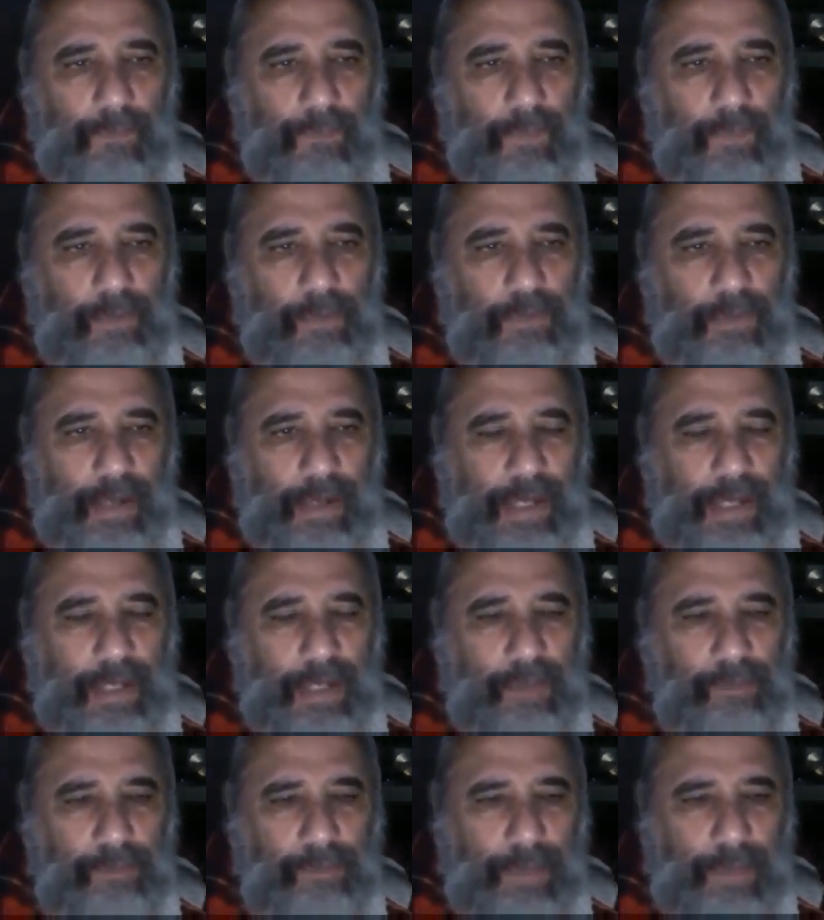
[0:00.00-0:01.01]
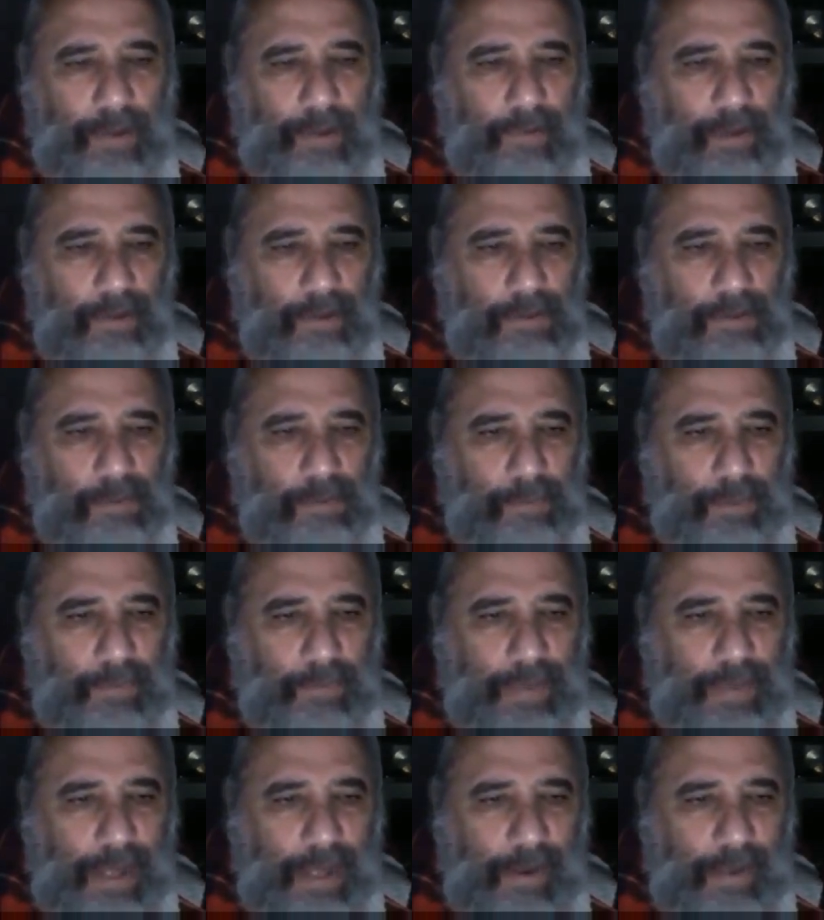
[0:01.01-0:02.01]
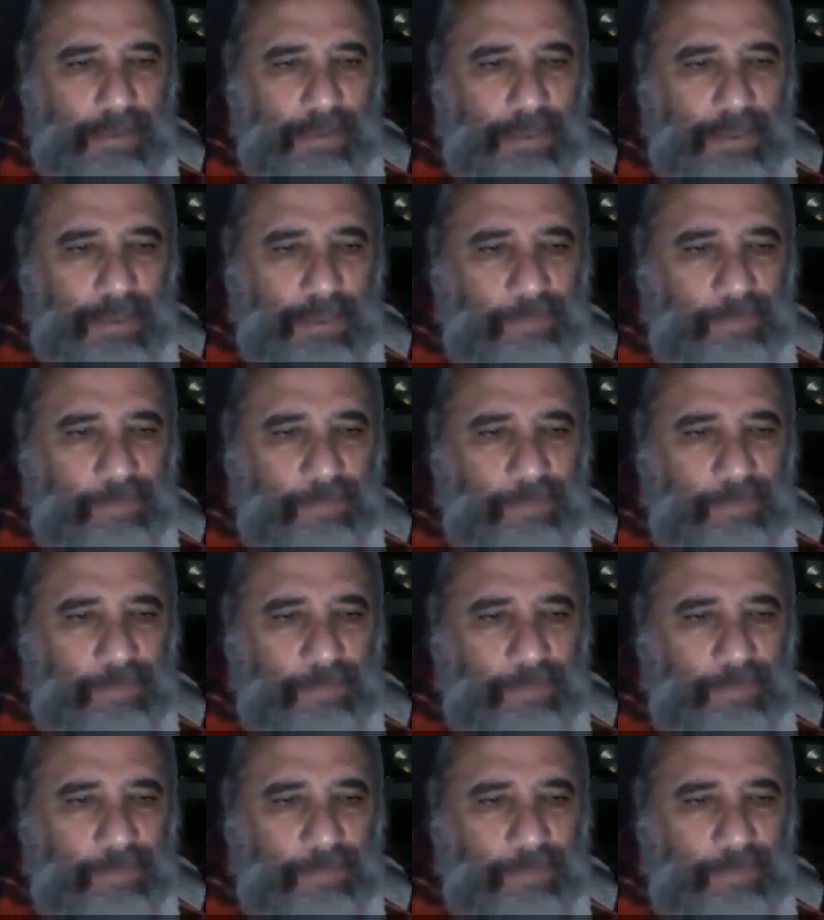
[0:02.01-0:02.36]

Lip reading: Craig Murray, who's a bit of a character.